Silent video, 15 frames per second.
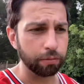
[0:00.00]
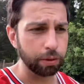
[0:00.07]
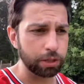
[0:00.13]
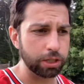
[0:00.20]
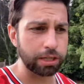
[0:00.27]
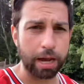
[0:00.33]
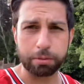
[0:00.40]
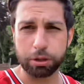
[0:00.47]
which
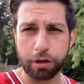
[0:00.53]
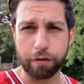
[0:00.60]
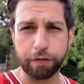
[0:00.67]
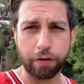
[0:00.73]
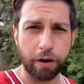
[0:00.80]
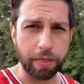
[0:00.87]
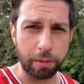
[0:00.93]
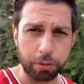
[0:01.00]
is absolutely
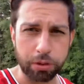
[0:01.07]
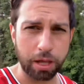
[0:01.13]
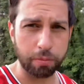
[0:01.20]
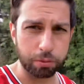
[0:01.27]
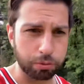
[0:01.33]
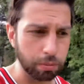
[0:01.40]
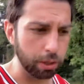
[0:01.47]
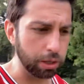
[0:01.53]
fine. That
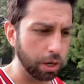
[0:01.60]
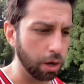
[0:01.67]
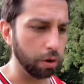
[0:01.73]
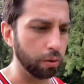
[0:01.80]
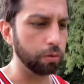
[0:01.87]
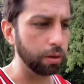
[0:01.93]
was my goal.